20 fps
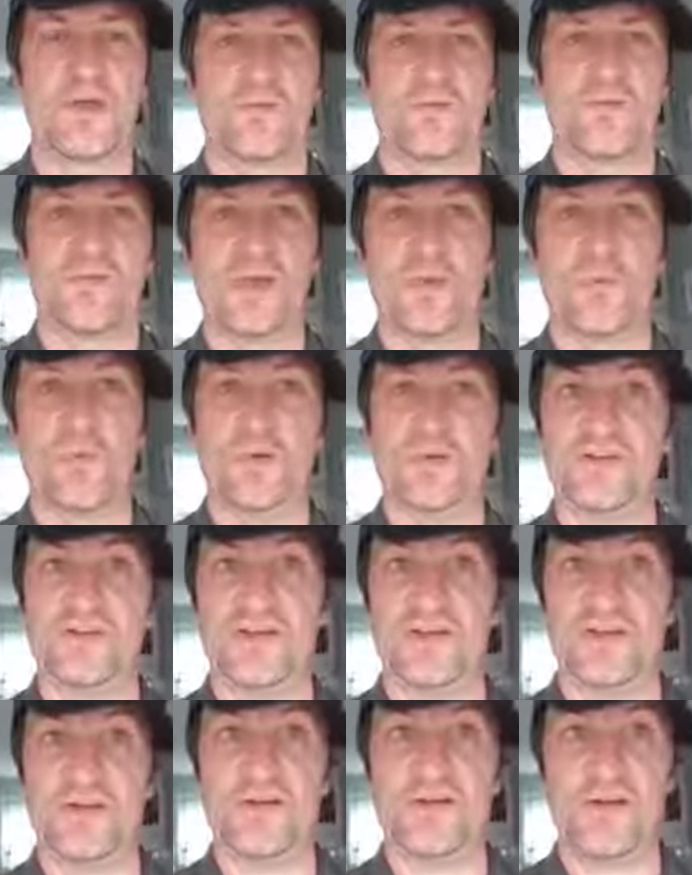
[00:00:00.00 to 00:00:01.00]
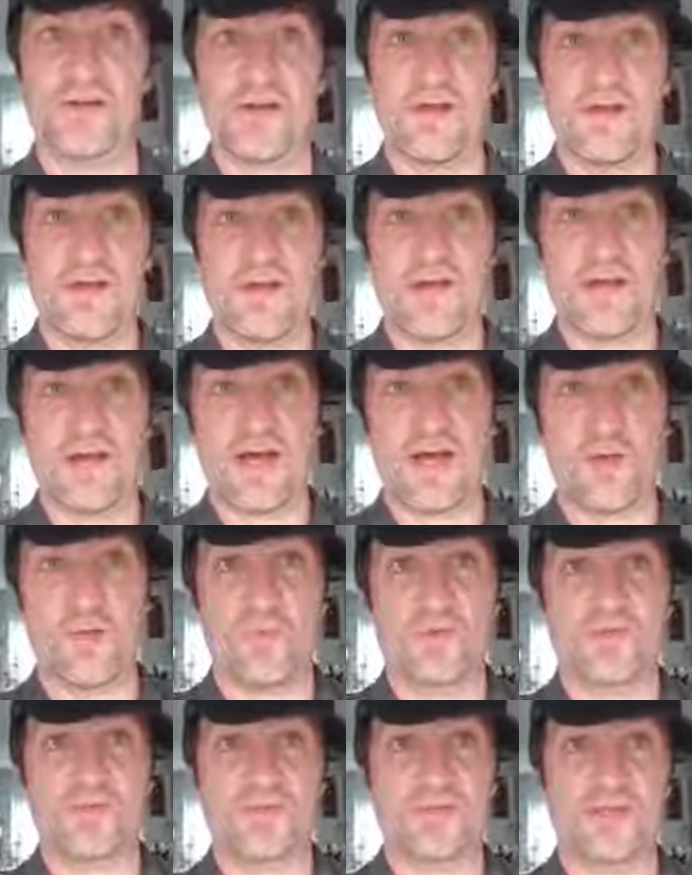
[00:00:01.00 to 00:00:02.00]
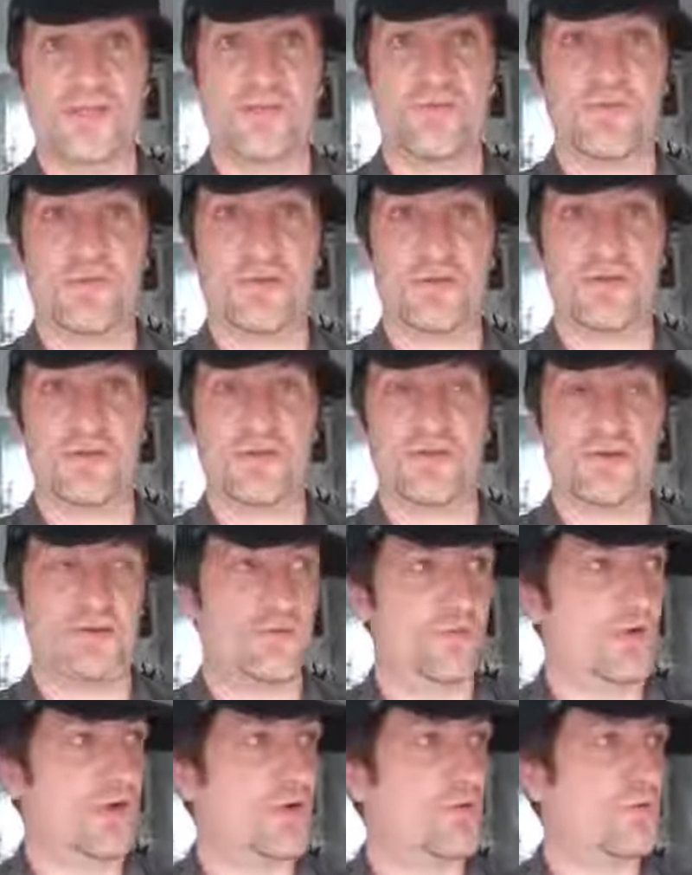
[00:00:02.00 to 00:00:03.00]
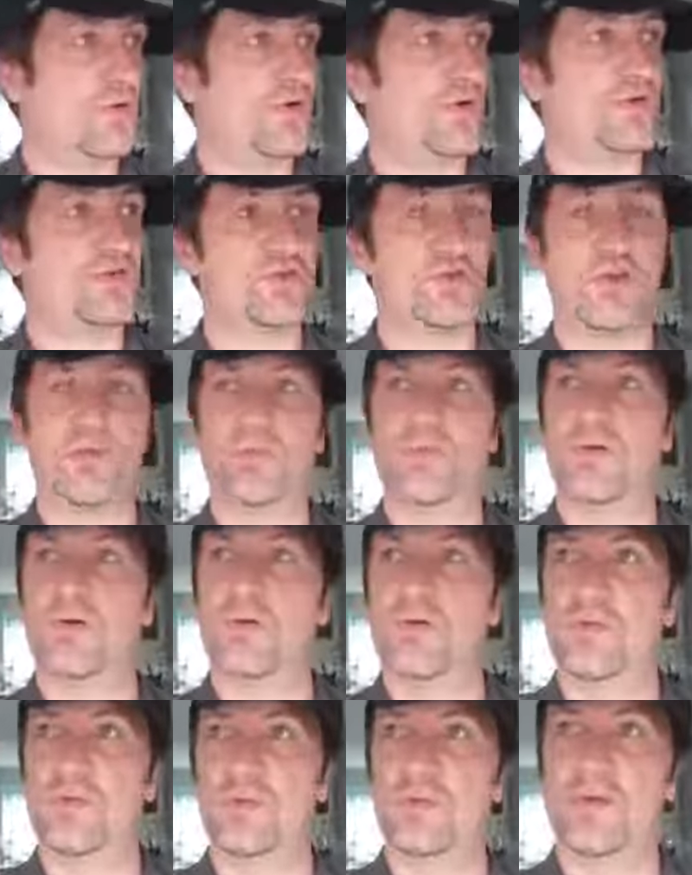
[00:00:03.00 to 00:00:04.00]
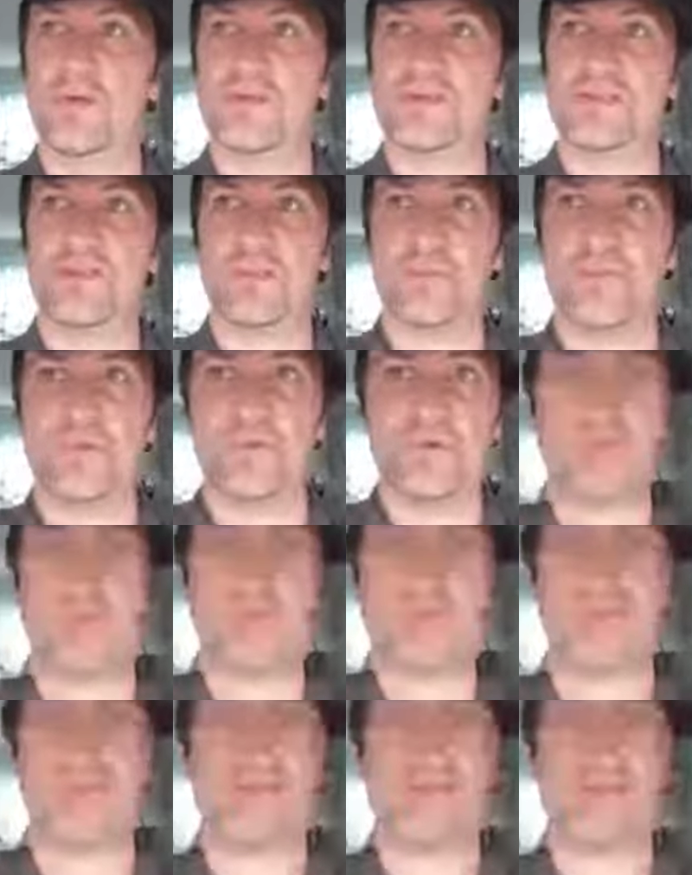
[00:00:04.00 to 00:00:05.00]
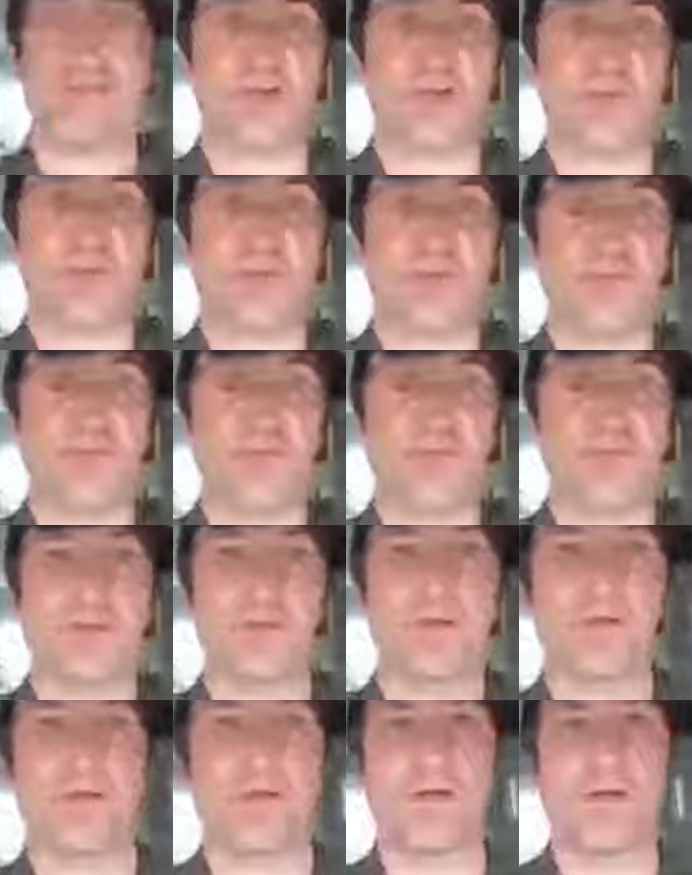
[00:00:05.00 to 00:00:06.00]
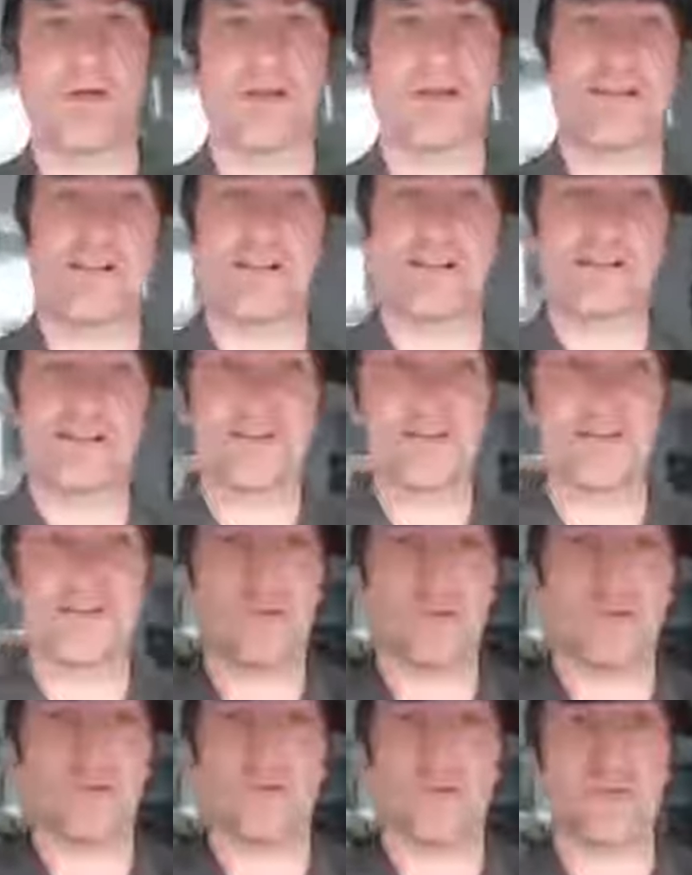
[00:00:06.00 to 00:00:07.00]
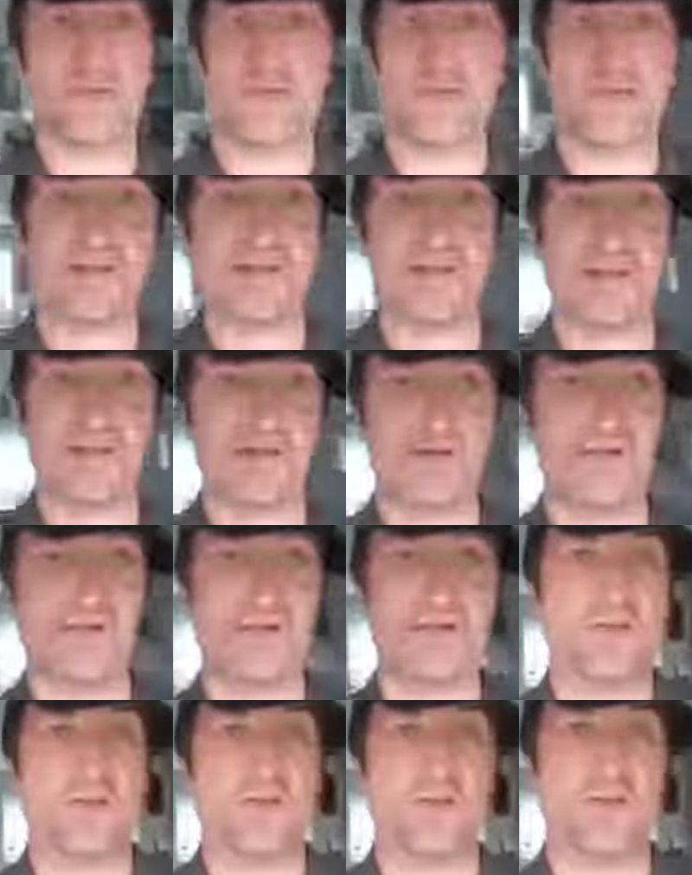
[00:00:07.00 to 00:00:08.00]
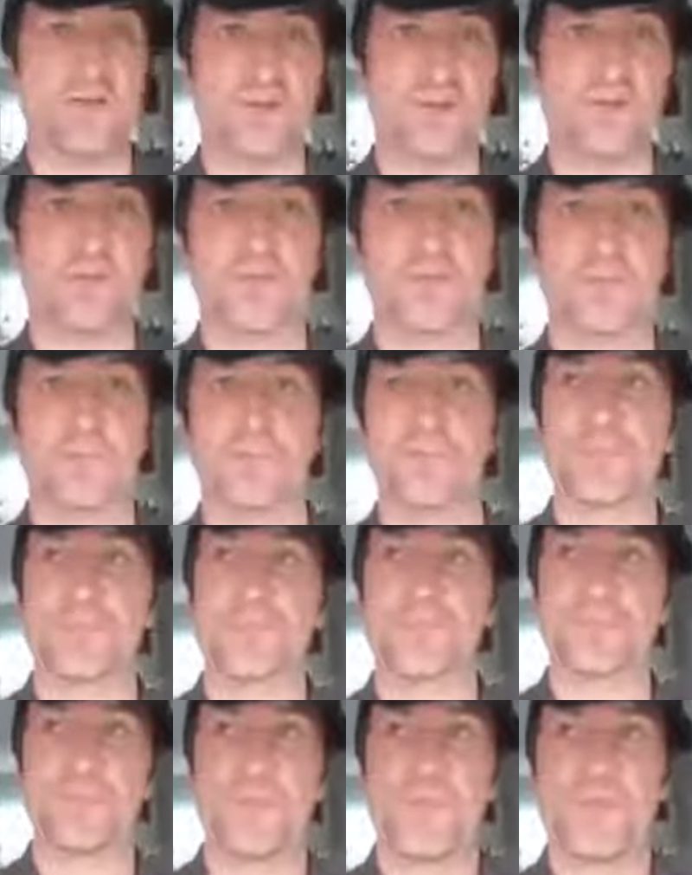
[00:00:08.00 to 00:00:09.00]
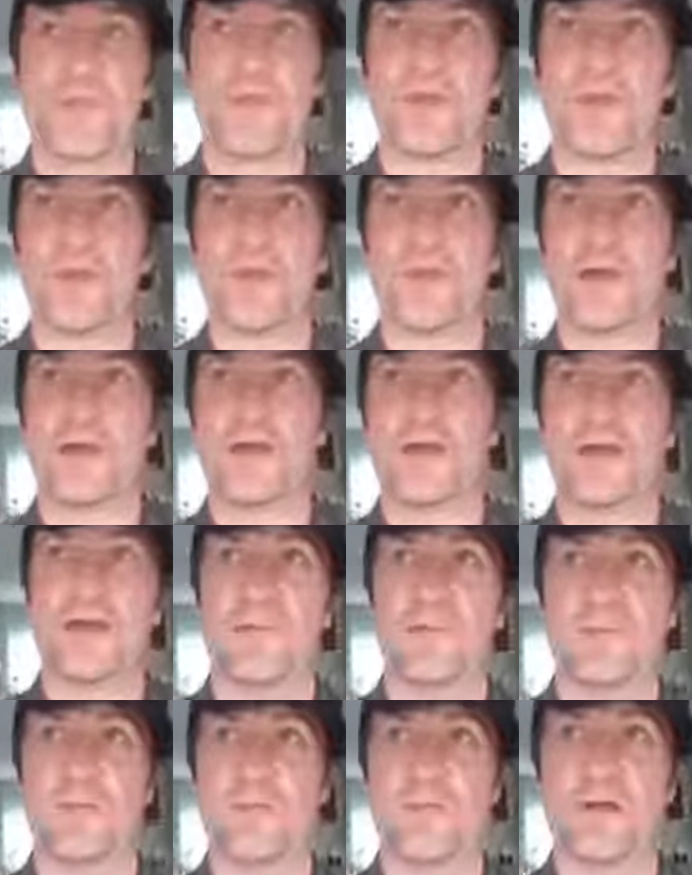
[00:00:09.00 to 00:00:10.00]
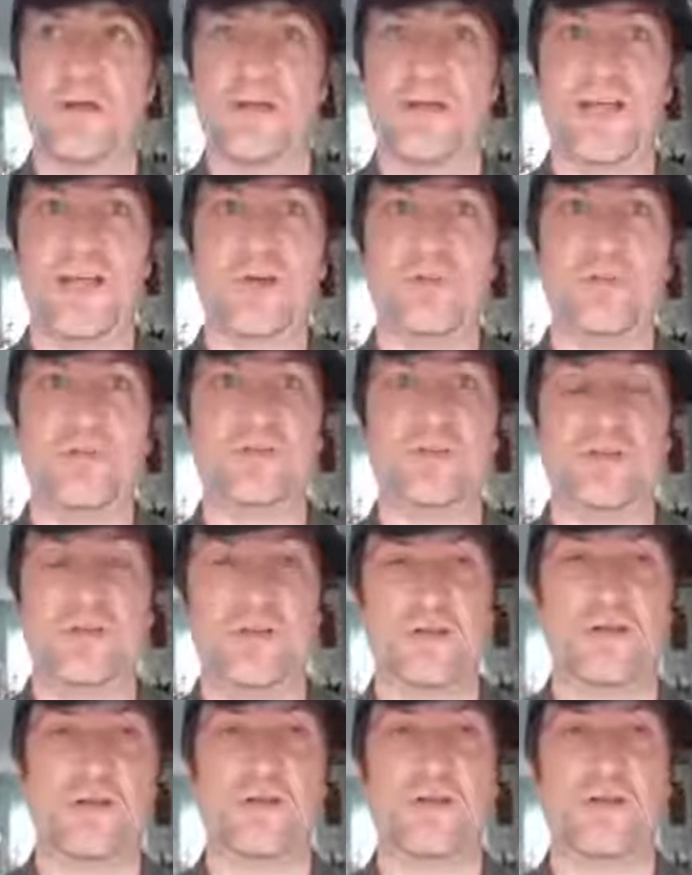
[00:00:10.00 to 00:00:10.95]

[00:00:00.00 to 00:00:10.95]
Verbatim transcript: But then one day, I was given a workshop, a seminar, training type of thing, and little did I know there was a guy in the audience, and he was a